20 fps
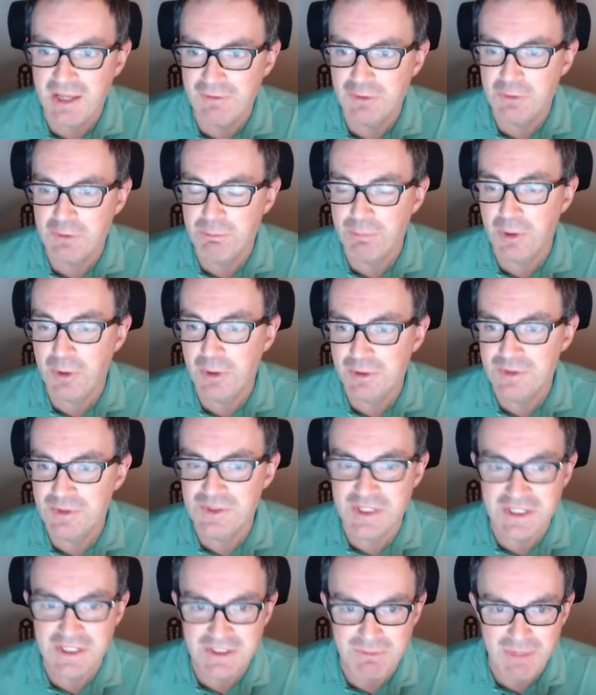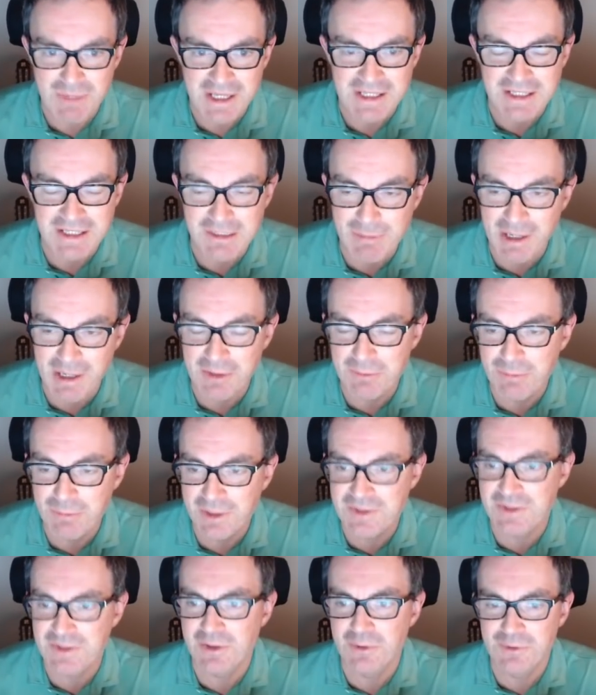I have an apology to make about the
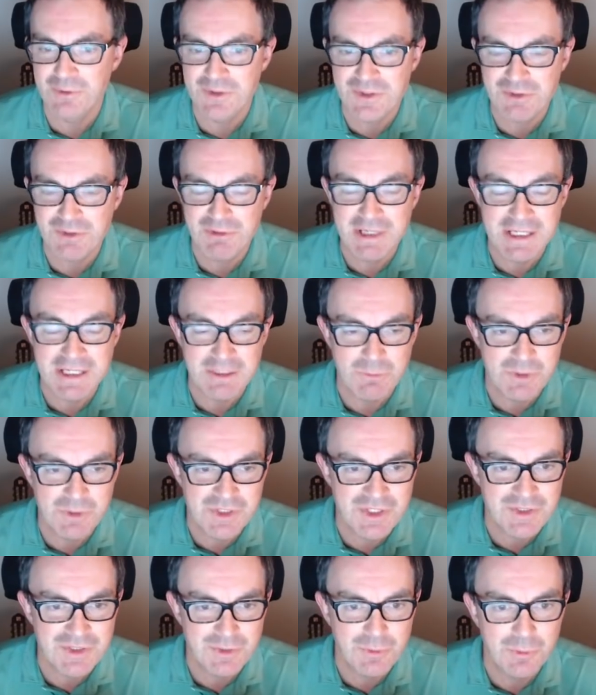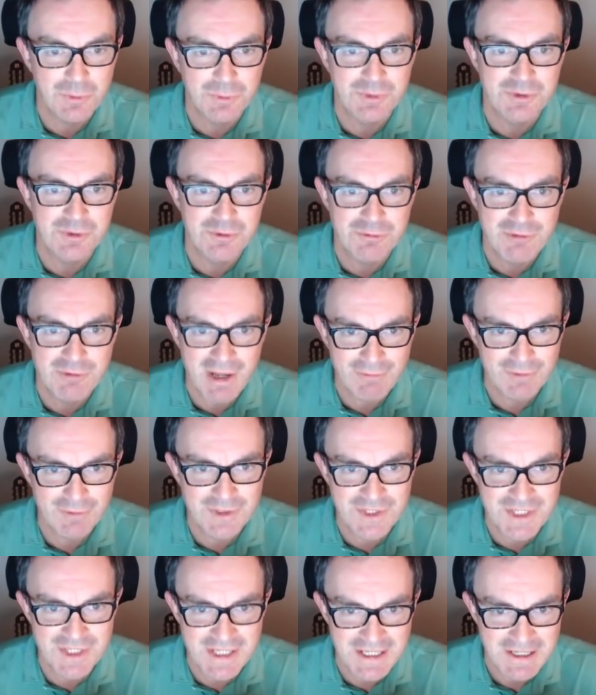puzzle on the screen, which is called
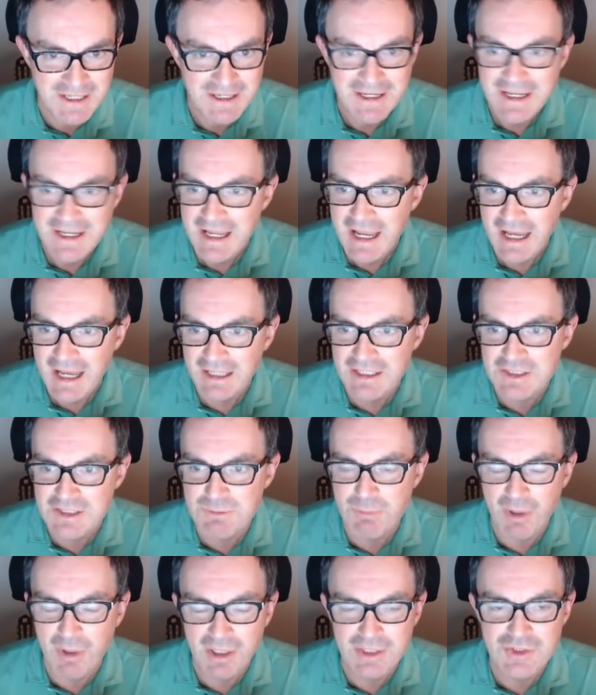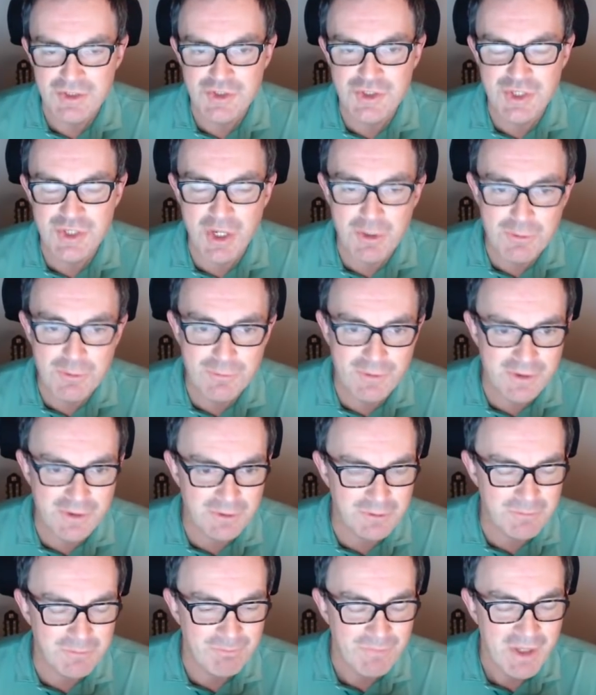Gravity, and it's by
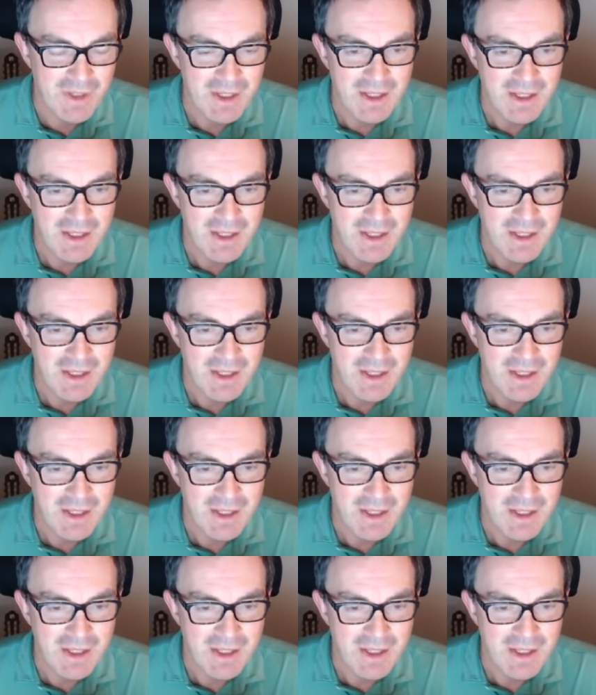Jovial.